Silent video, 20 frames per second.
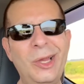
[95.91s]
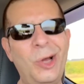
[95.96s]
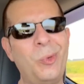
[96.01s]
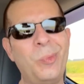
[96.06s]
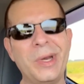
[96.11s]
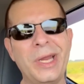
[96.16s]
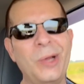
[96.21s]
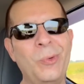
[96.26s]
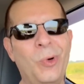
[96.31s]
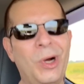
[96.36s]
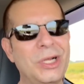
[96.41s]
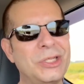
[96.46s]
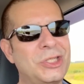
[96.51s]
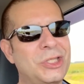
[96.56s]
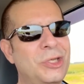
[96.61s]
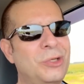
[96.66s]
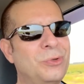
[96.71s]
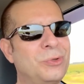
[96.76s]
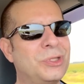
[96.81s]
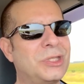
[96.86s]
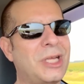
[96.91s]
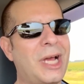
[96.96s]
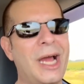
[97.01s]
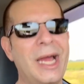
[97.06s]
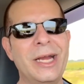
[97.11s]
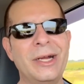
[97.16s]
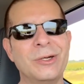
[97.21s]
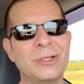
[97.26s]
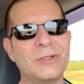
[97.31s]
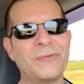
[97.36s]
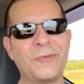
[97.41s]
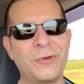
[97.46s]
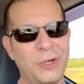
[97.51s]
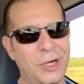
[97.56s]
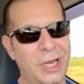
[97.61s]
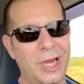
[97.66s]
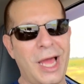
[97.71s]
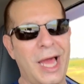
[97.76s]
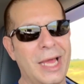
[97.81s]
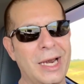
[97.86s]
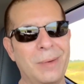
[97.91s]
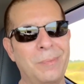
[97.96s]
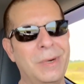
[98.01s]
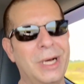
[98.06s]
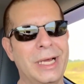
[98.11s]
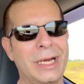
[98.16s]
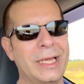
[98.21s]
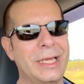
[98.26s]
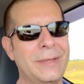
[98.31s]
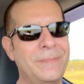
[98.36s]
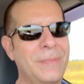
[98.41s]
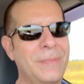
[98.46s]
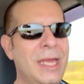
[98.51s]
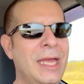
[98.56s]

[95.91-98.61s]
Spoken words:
Nobody wants used tires for a lot of money.